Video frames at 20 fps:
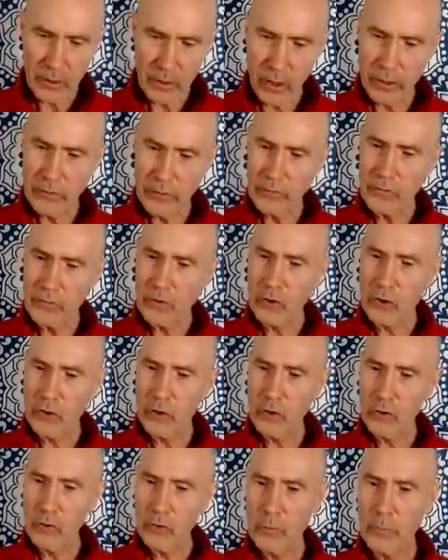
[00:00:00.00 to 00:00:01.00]
kind of
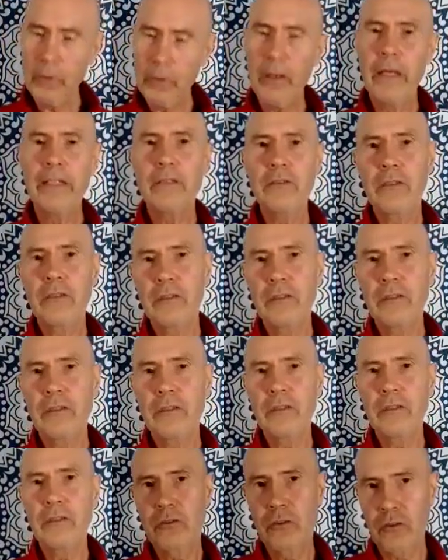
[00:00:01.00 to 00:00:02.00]
two
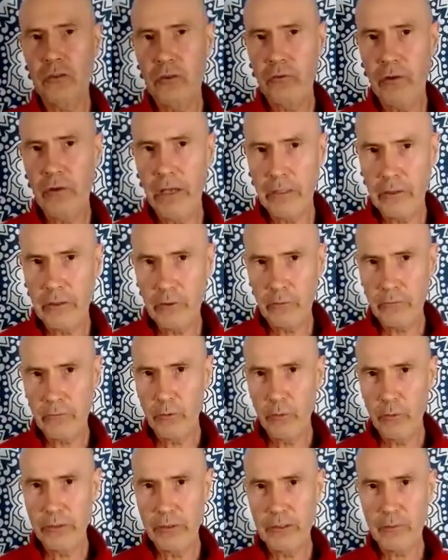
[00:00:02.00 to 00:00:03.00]
places that cranial
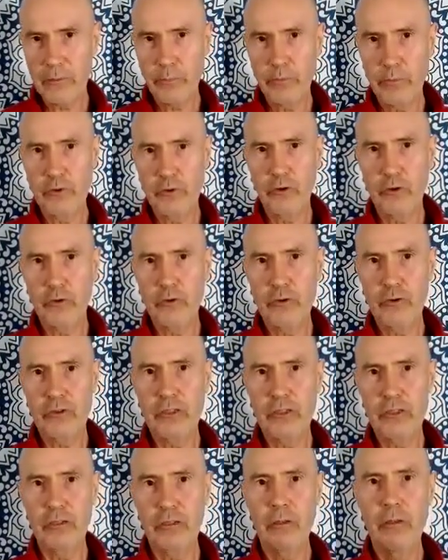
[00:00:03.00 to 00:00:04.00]
fluid is
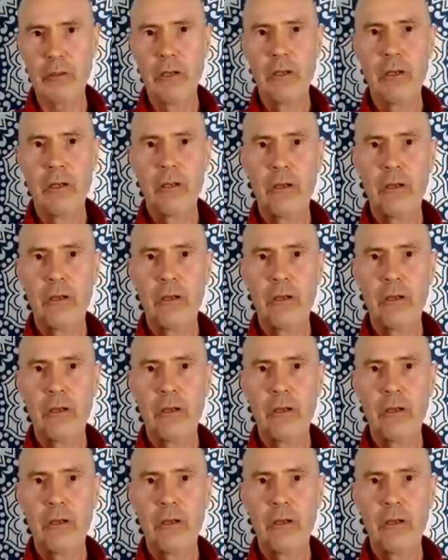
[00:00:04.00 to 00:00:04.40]
produced in the